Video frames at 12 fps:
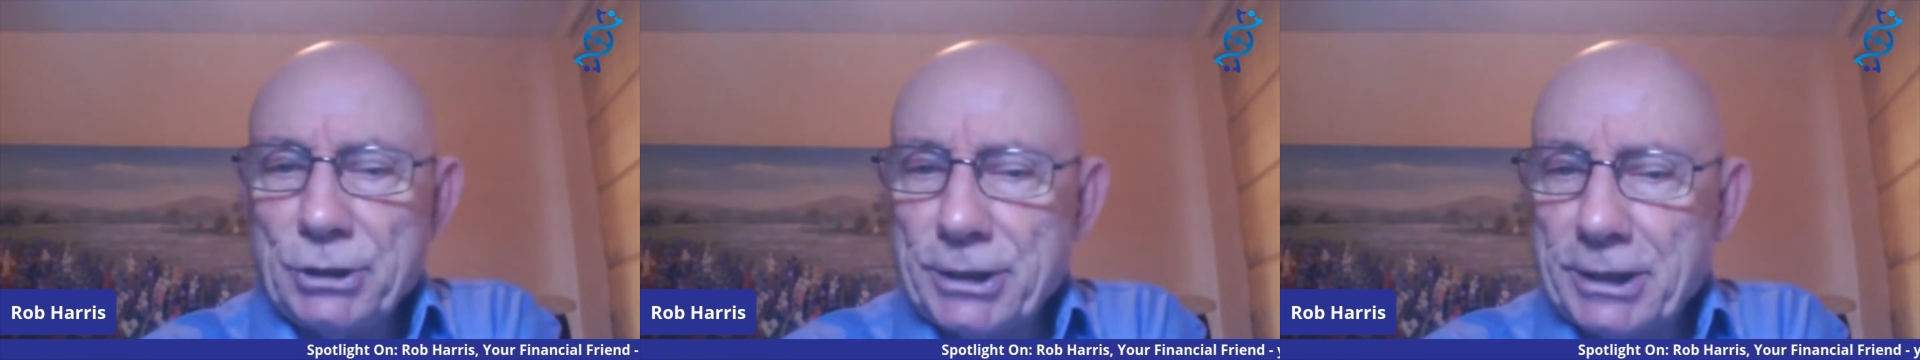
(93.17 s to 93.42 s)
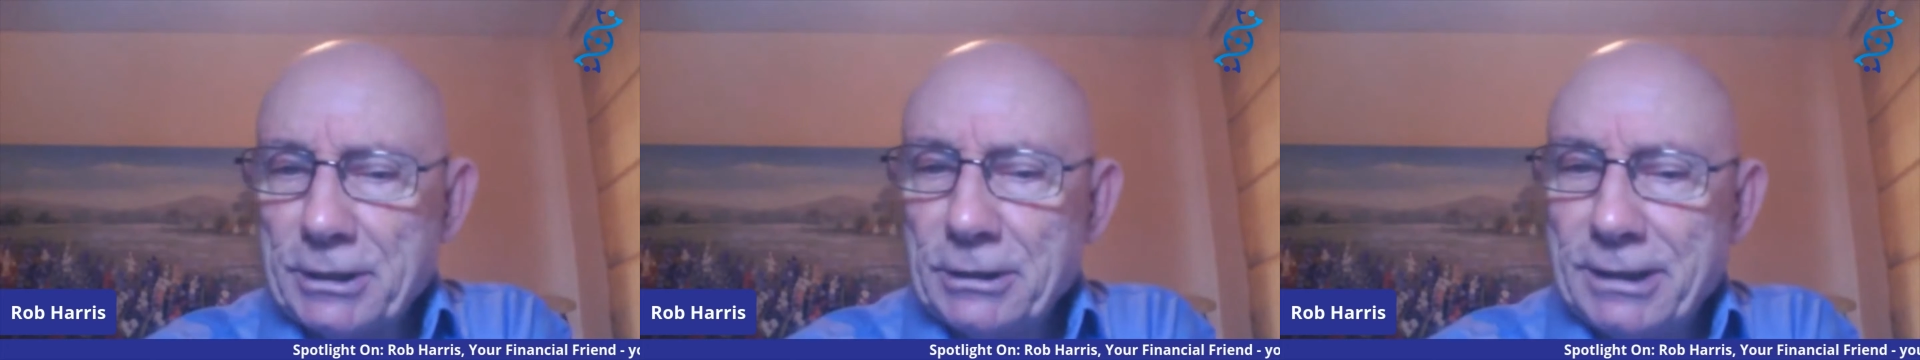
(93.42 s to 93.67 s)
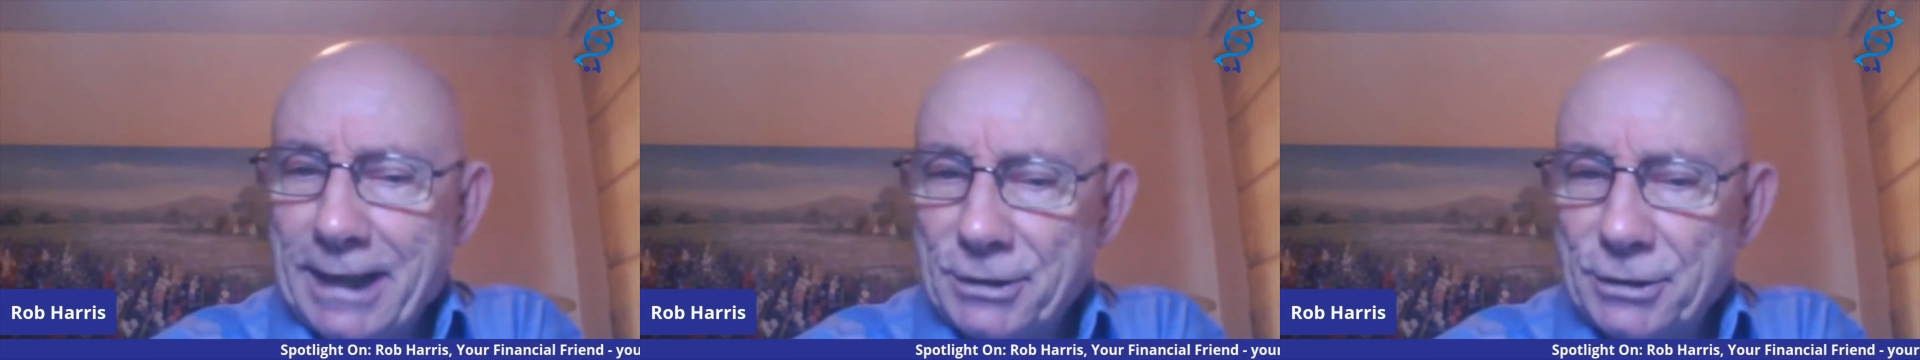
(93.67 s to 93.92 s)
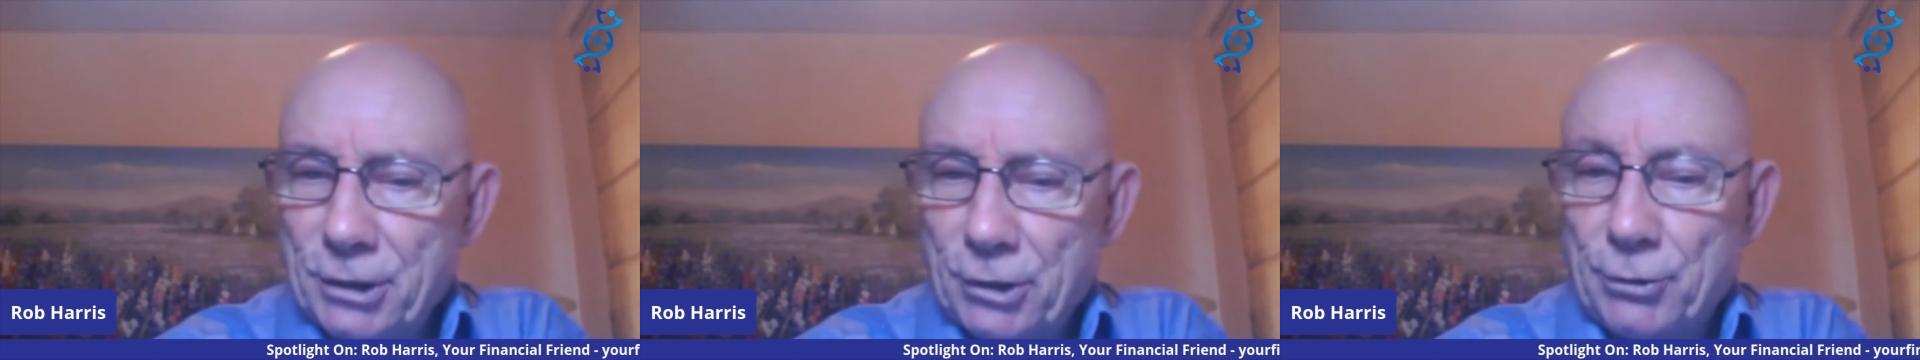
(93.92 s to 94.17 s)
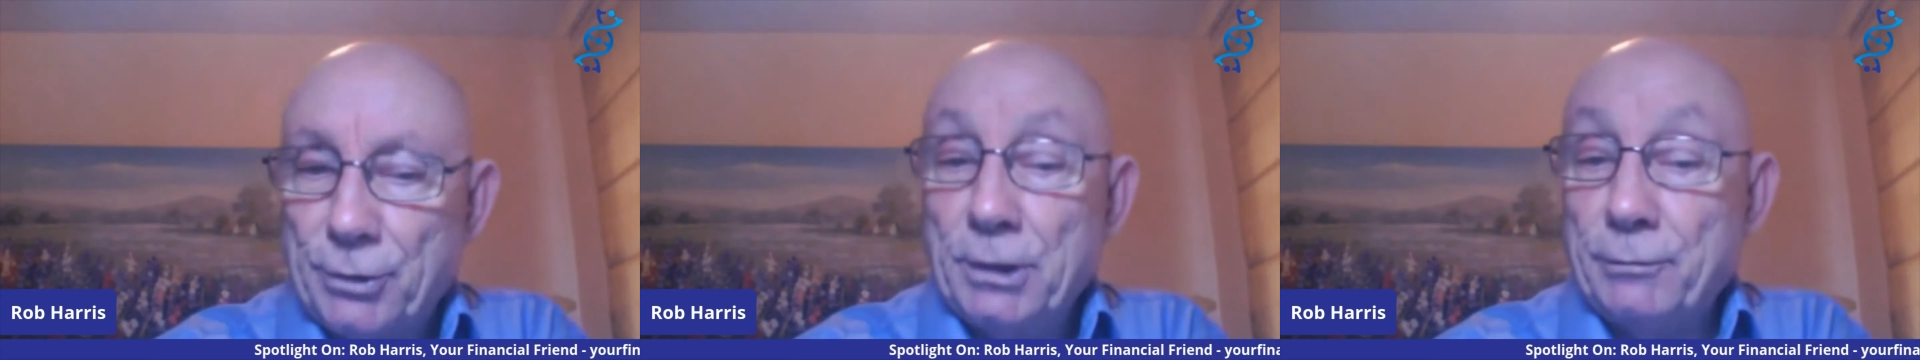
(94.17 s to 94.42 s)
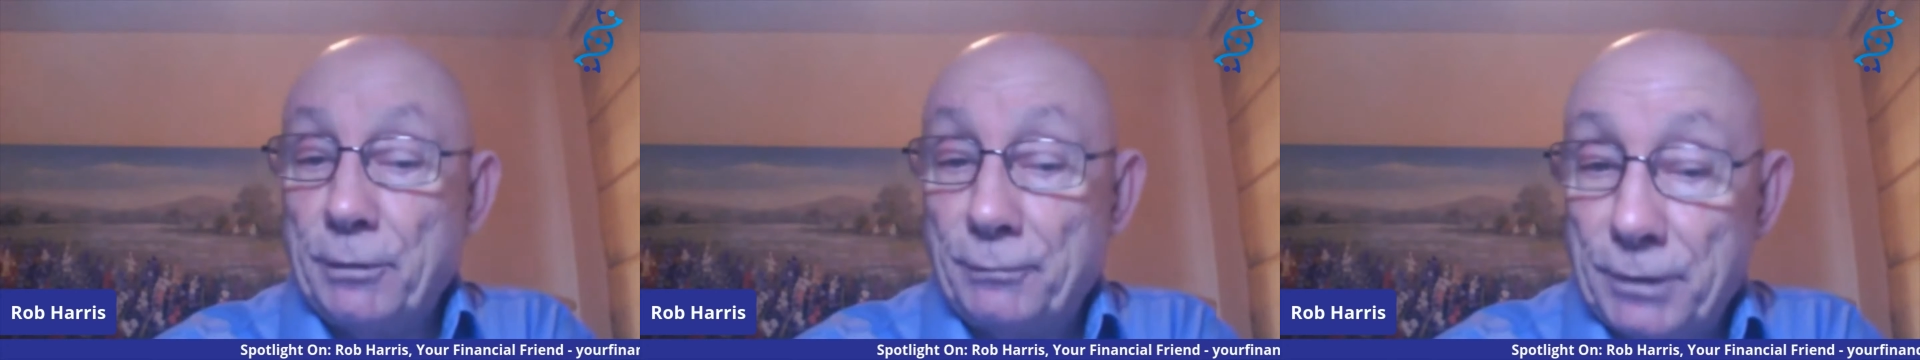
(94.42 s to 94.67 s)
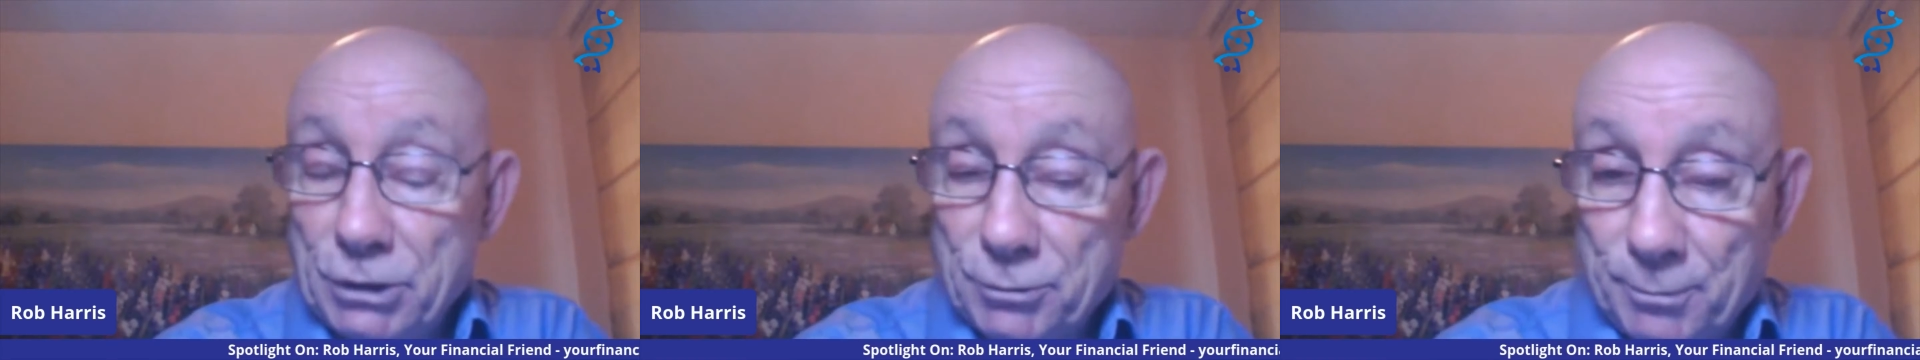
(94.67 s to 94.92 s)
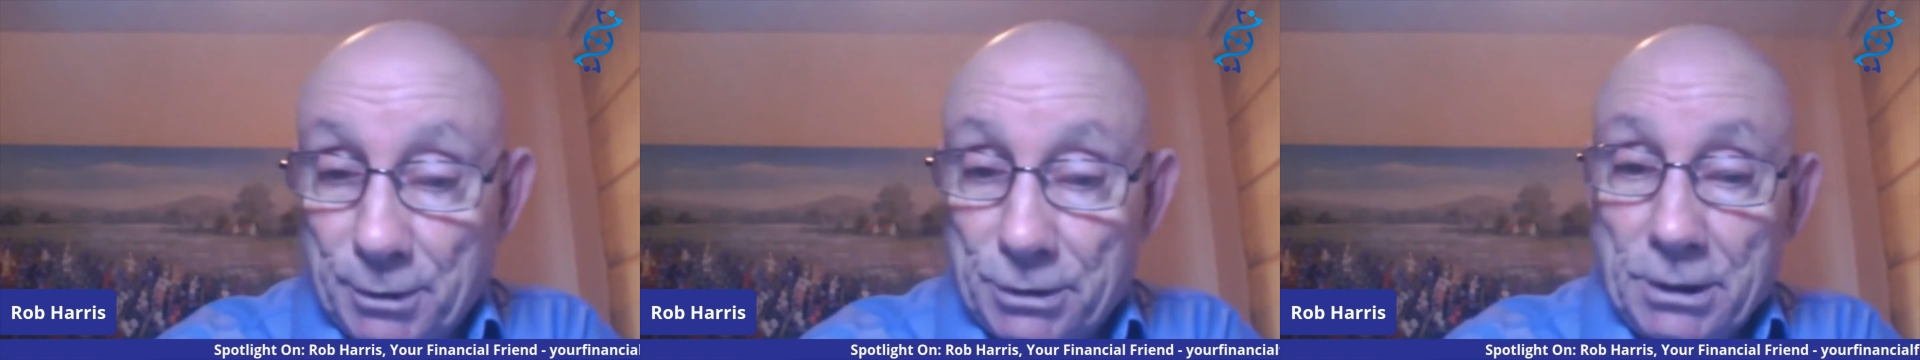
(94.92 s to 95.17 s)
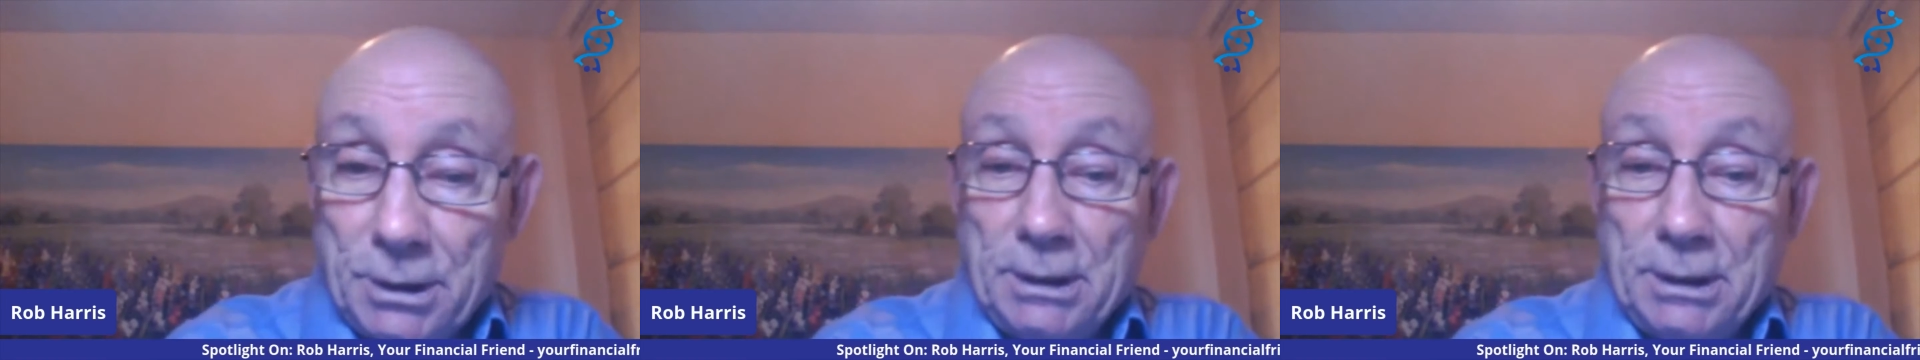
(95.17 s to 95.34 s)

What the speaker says: second category of investment